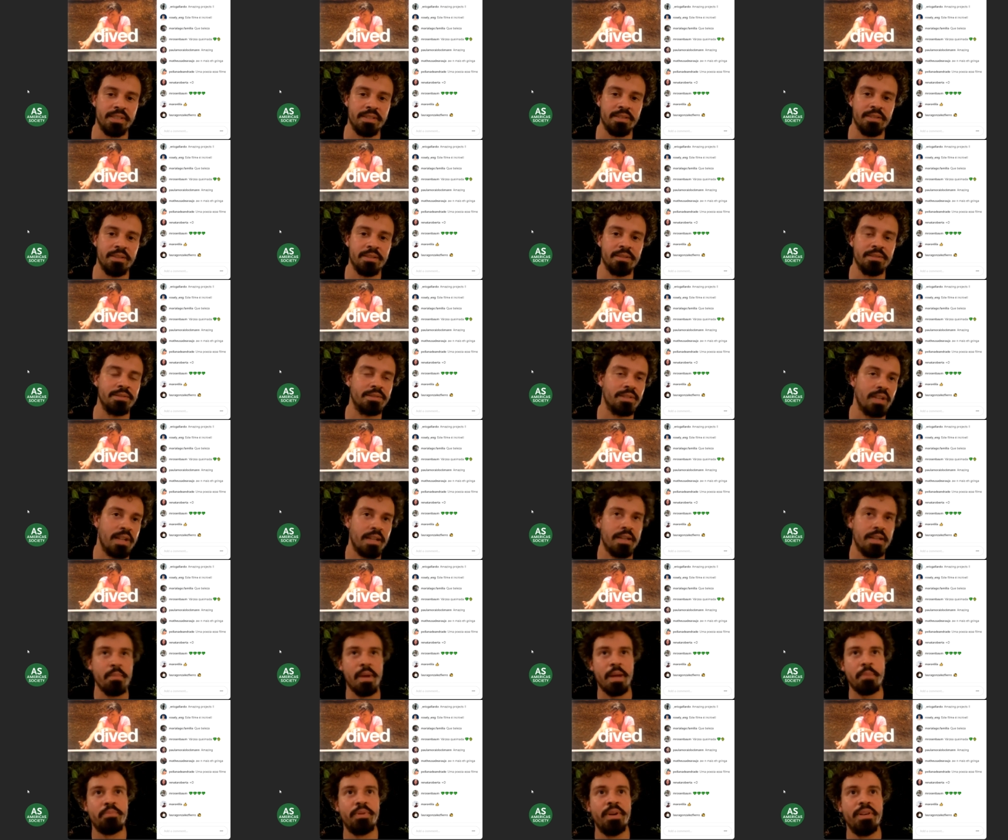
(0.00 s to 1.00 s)
You know, so
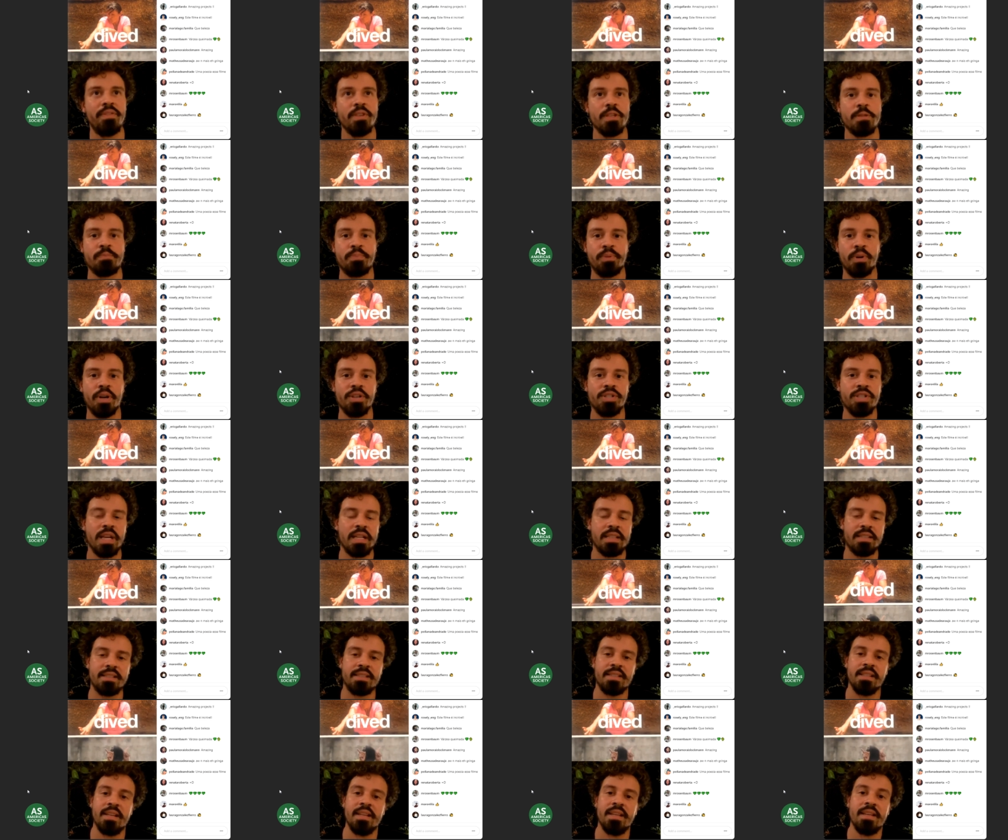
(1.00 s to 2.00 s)
in my previous
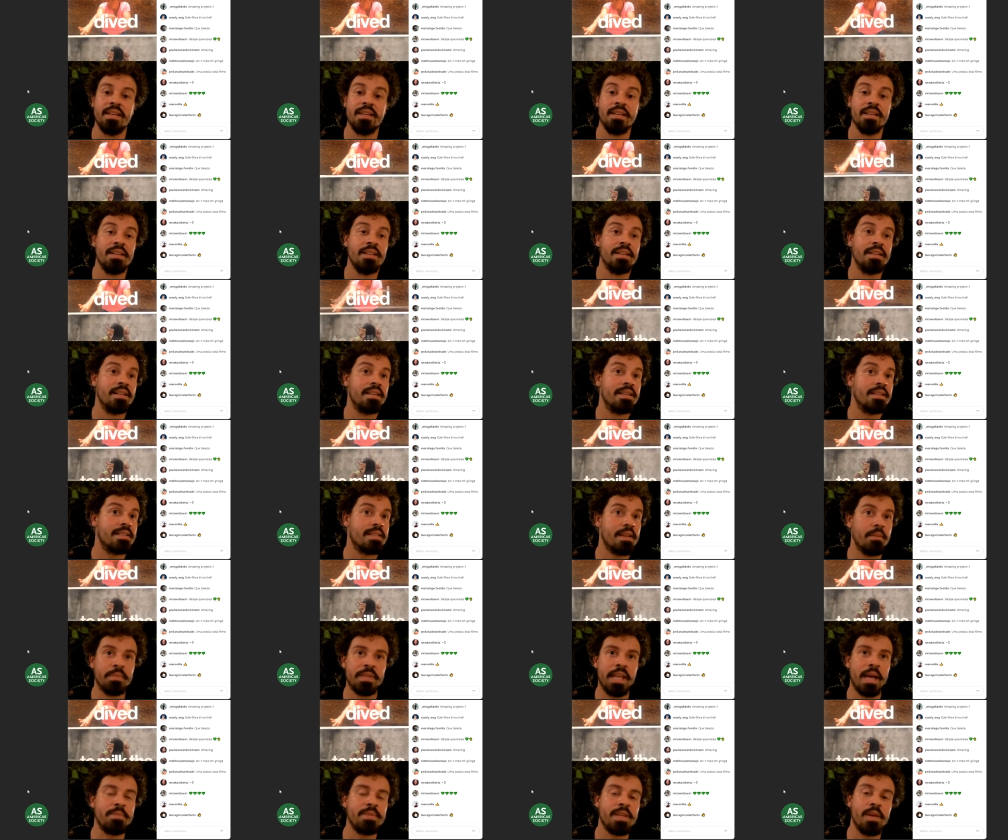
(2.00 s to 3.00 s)
projects,
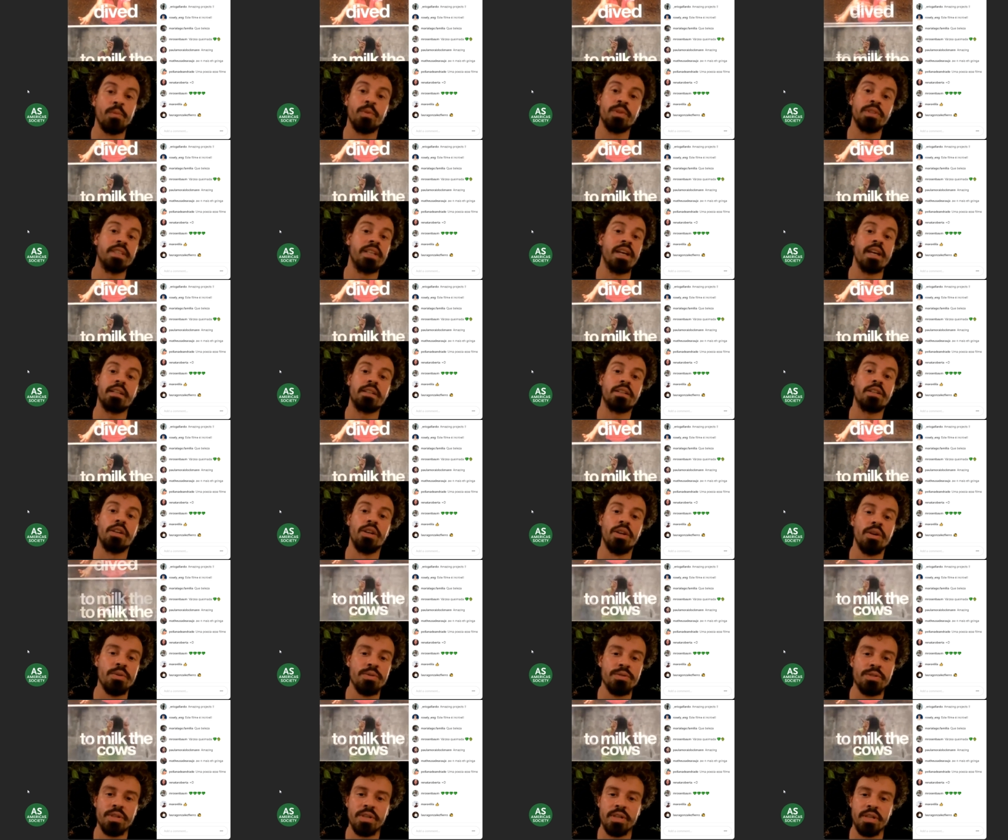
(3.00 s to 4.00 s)
sometimes I would get
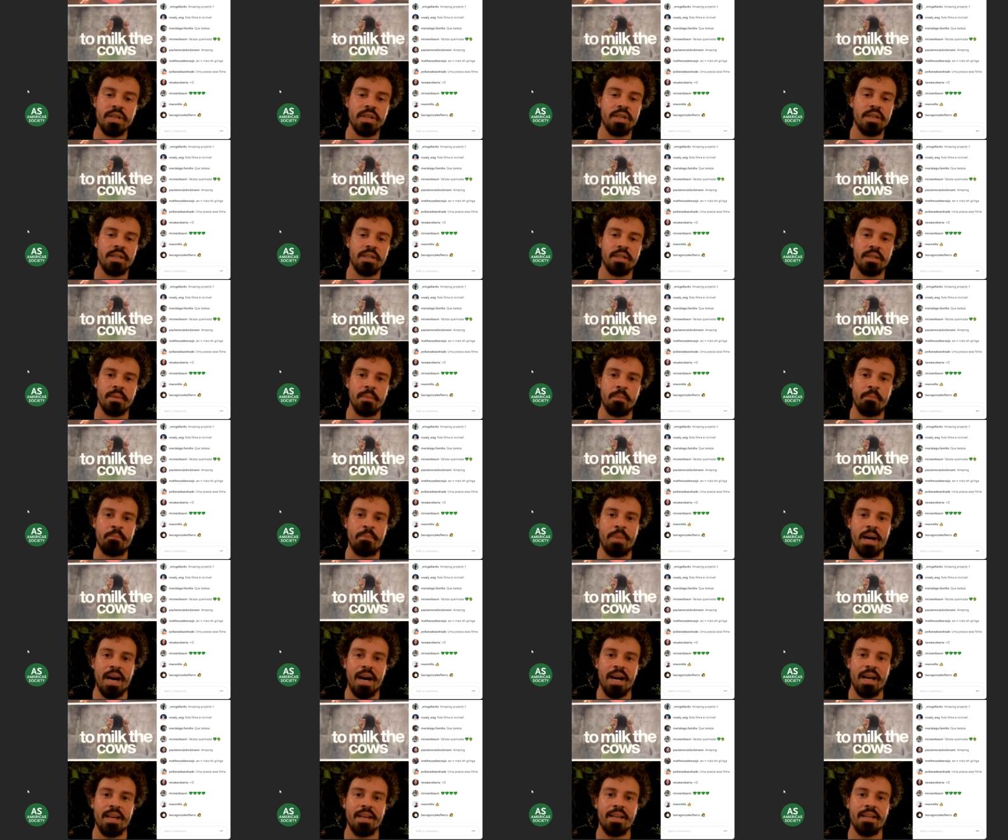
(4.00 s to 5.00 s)
closer
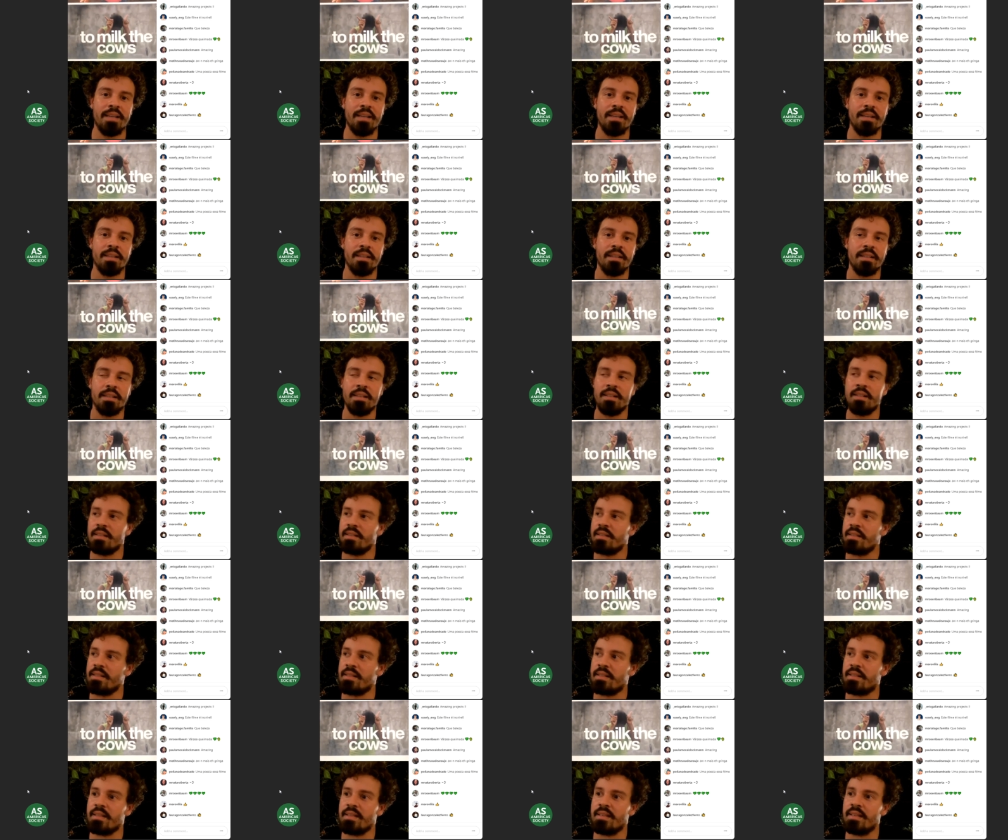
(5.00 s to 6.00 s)
by
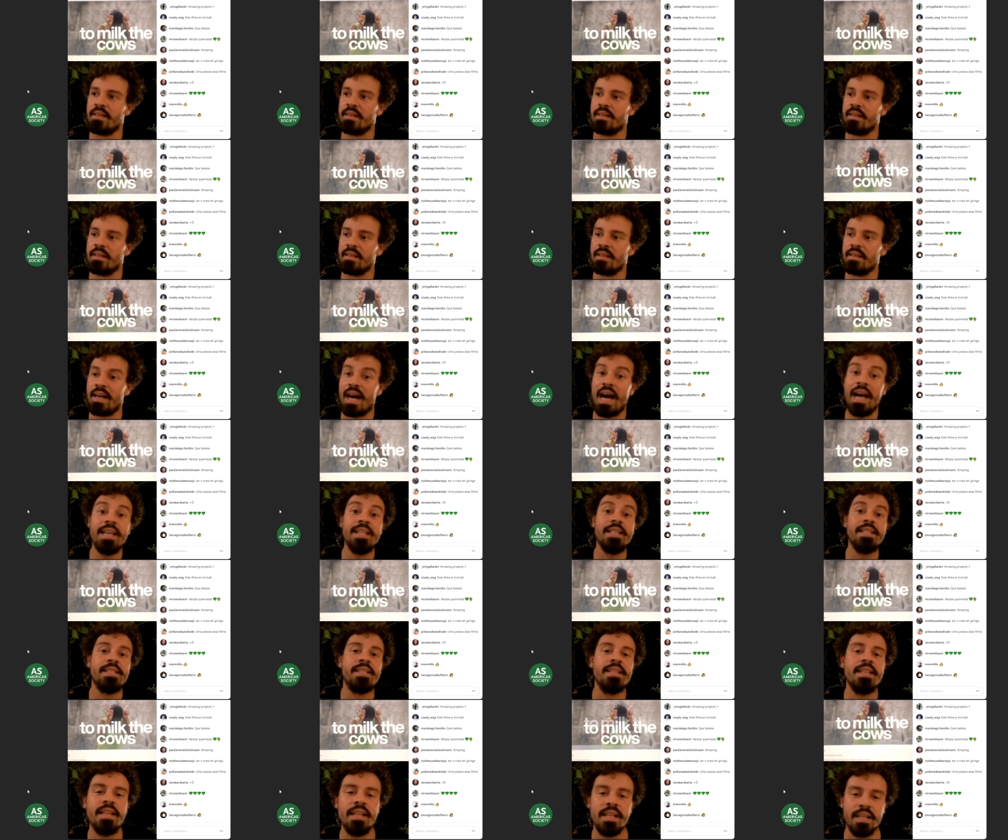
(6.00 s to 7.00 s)
the
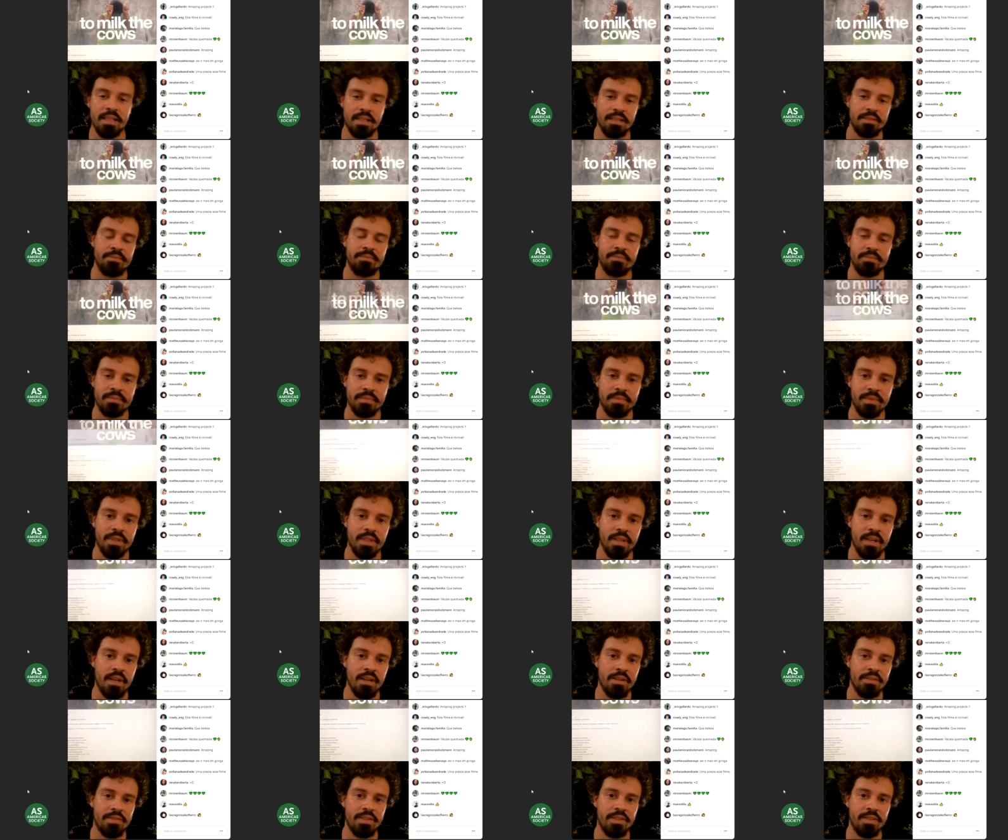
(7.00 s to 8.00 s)
idea
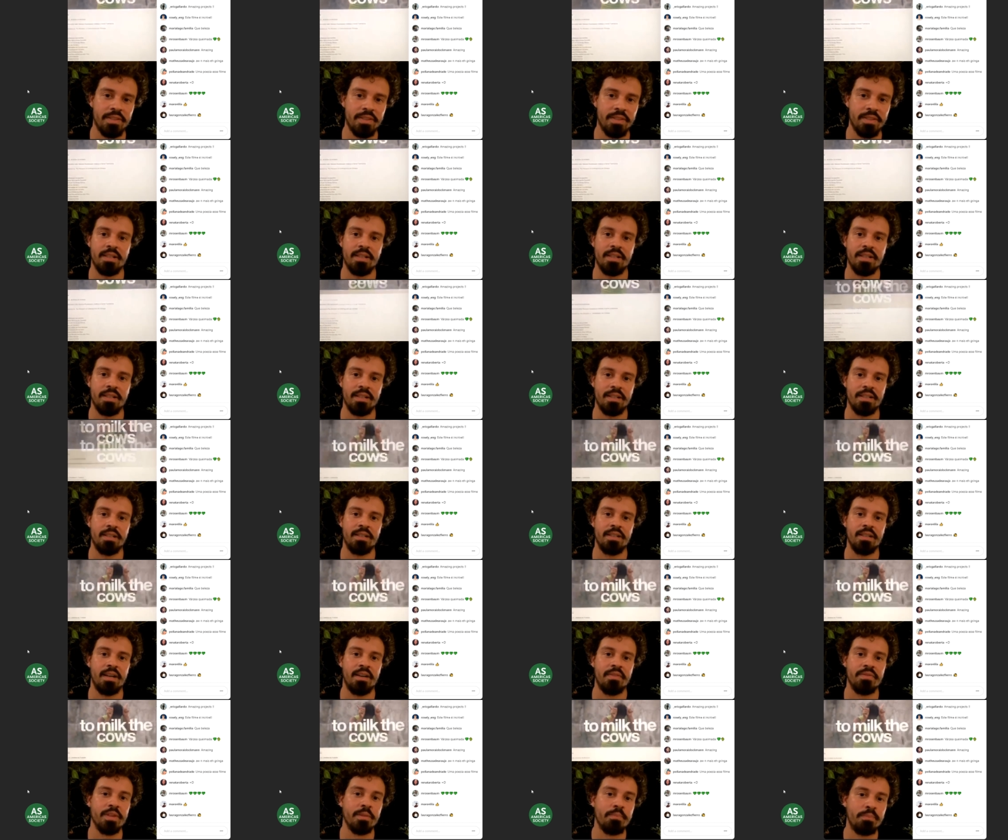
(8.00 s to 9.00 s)
of
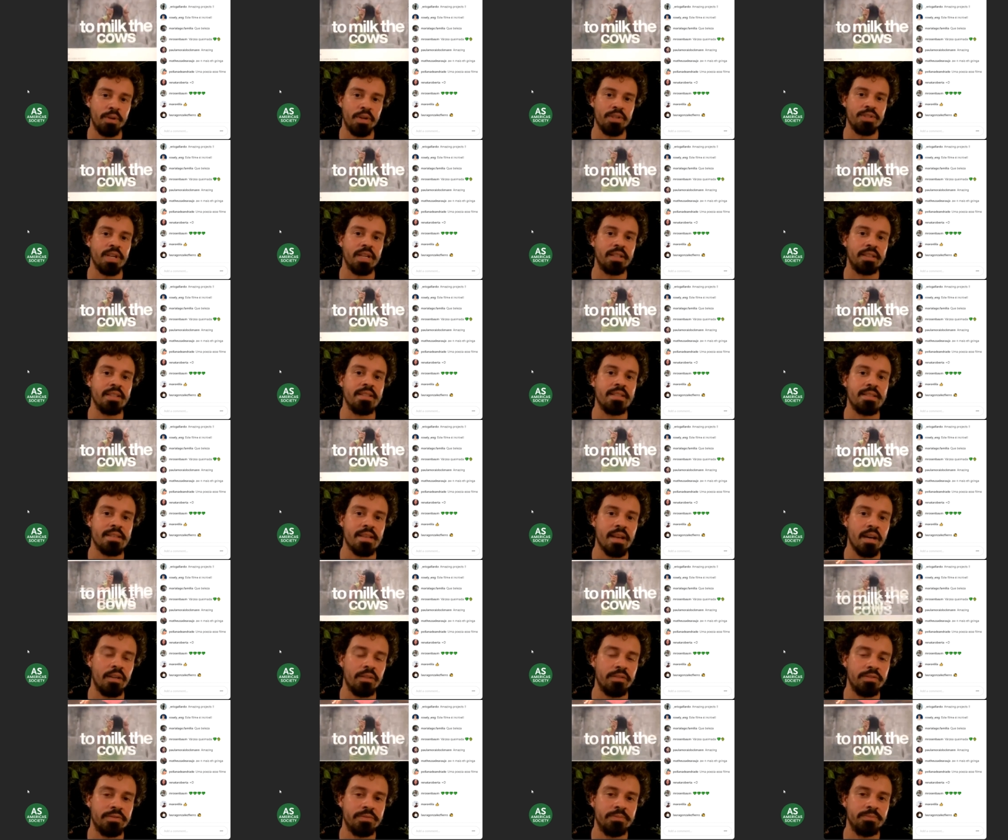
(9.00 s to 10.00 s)
the project
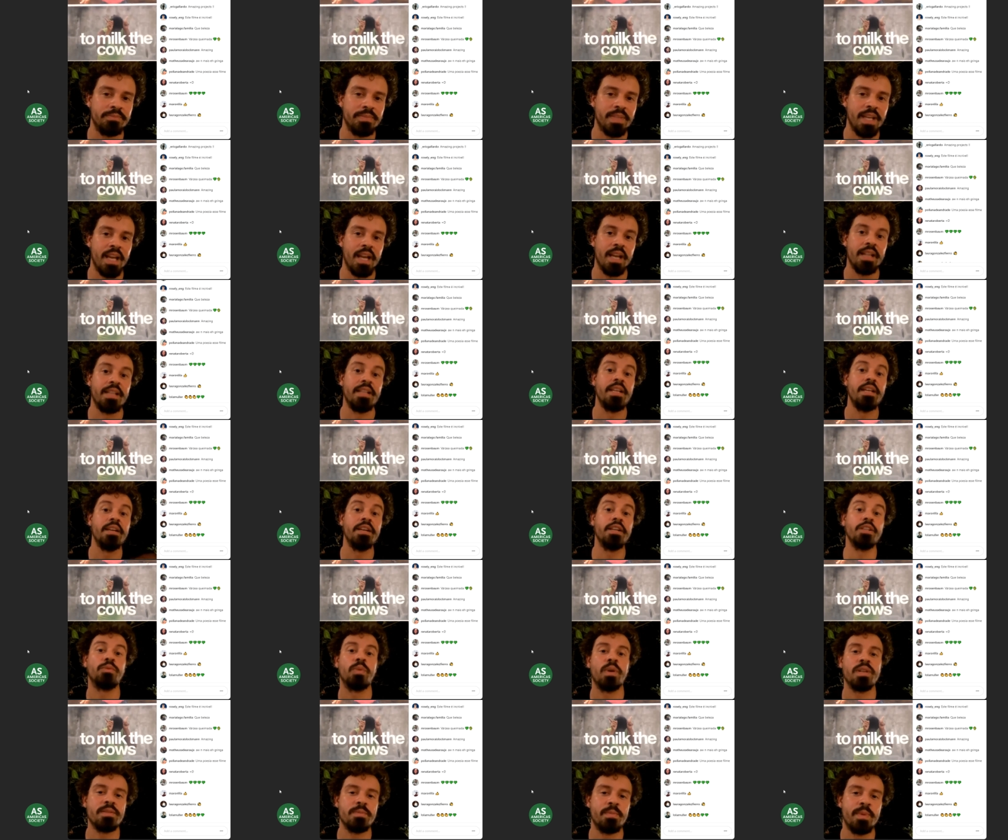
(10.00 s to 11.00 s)
itself, and here
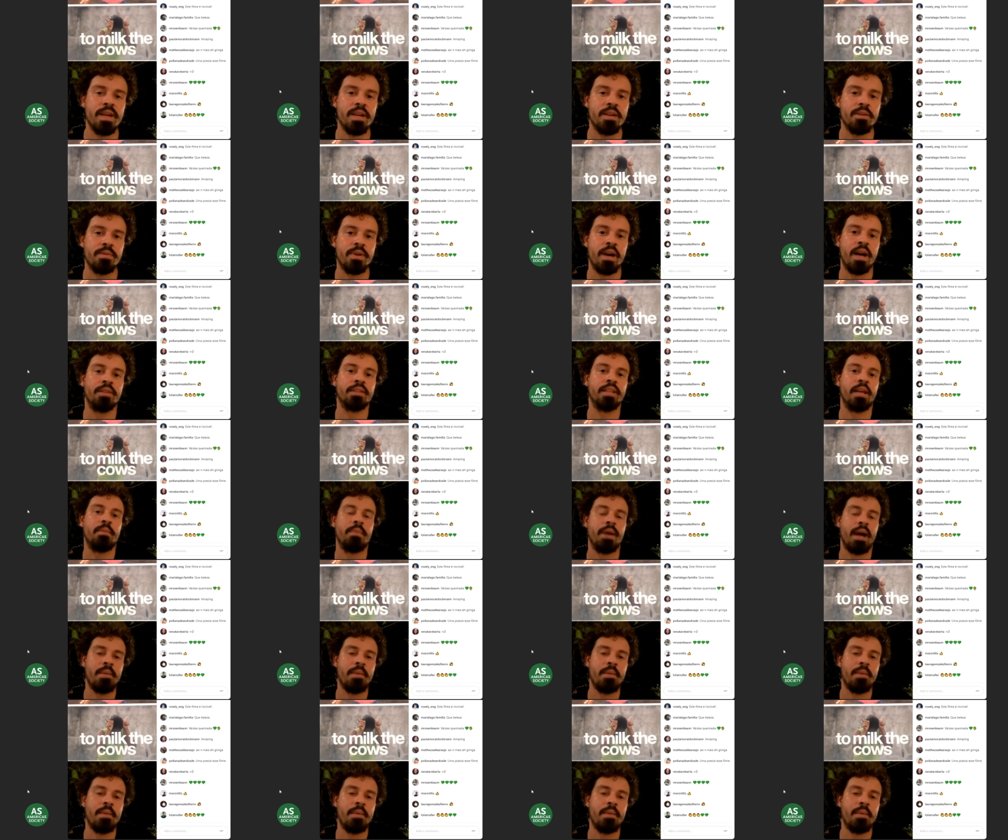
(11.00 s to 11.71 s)
it was way around.